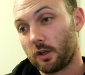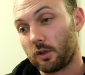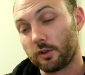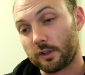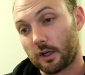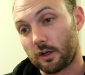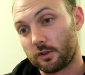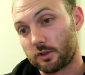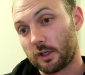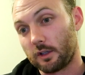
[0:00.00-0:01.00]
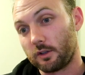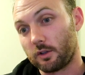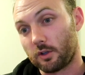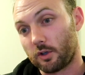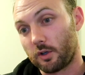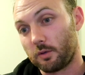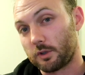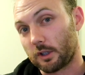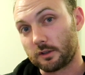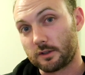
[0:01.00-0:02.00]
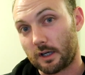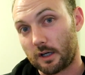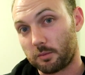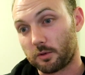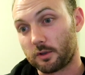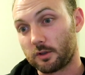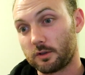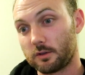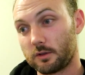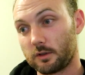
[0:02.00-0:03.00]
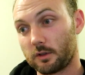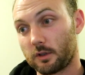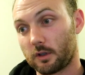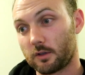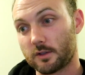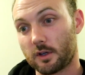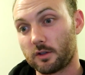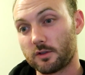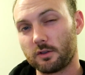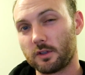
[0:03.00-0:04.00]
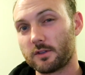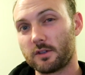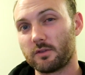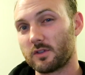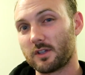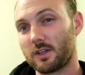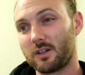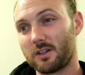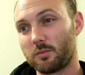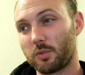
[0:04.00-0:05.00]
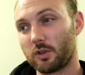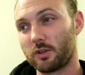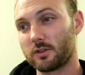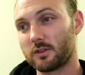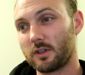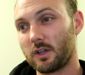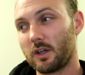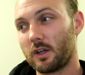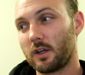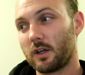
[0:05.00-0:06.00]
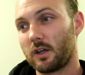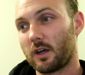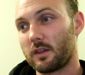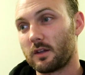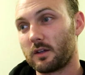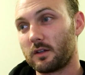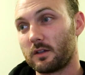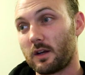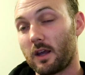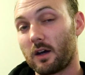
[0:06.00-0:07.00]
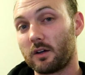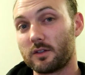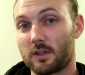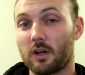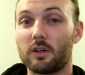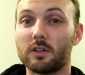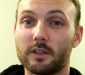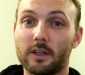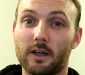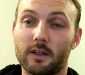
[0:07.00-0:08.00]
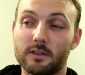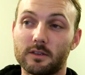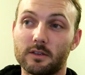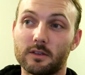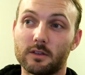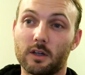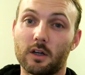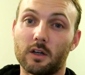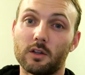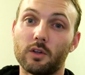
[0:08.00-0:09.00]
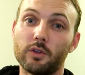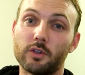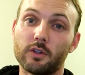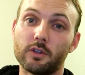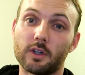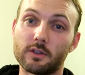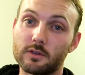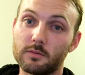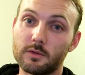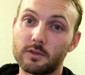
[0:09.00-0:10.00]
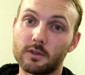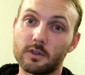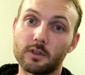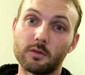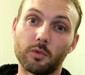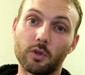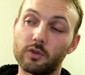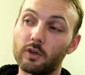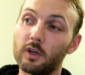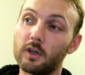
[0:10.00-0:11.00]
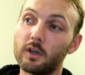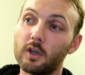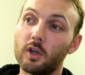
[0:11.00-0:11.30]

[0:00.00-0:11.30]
Got the car on the trailer, got it home, chucked the tarp on it. Zara still hasn't even seen it in person. And then now it's currently at Loco Customs in Nolland